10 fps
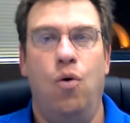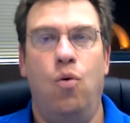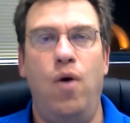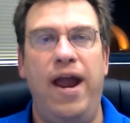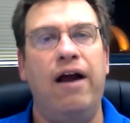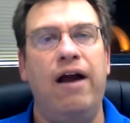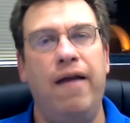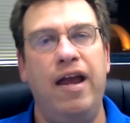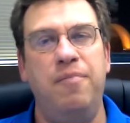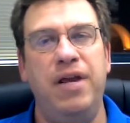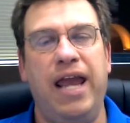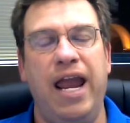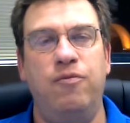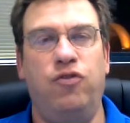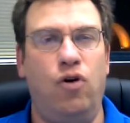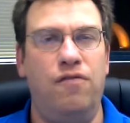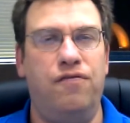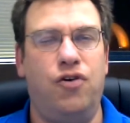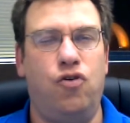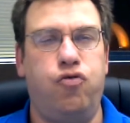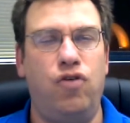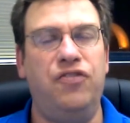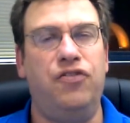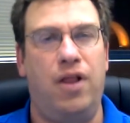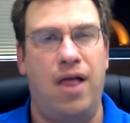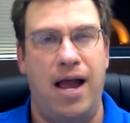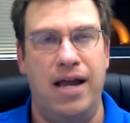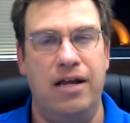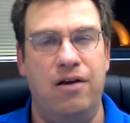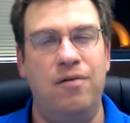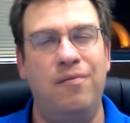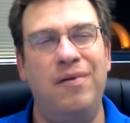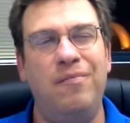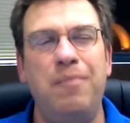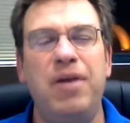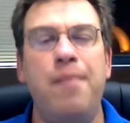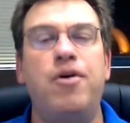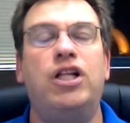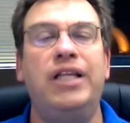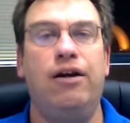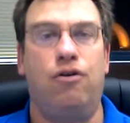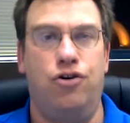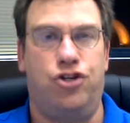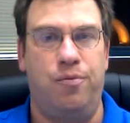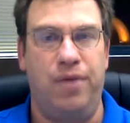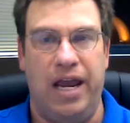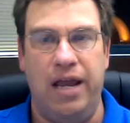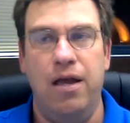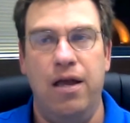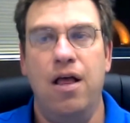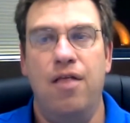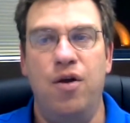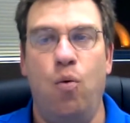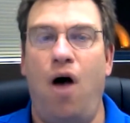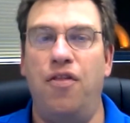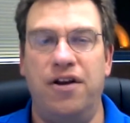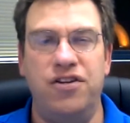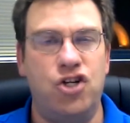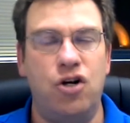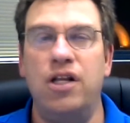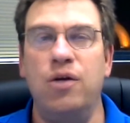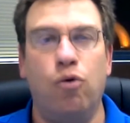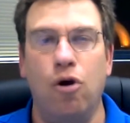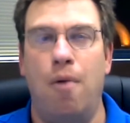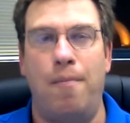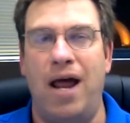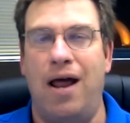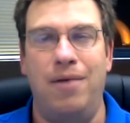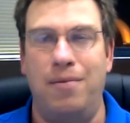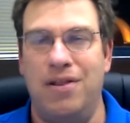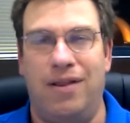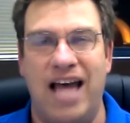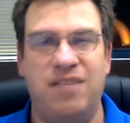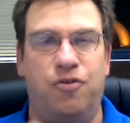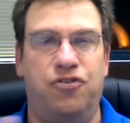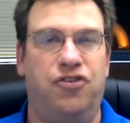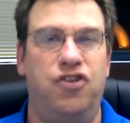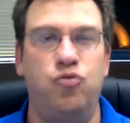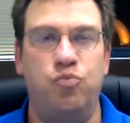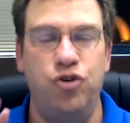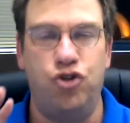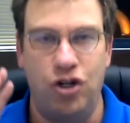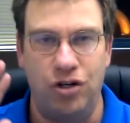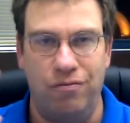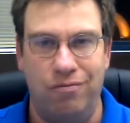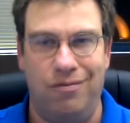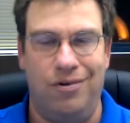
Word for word: where it became sort of crystallized, it became clearer to me that while there is certainly room, I'm gonna be the last person that says you shouldn't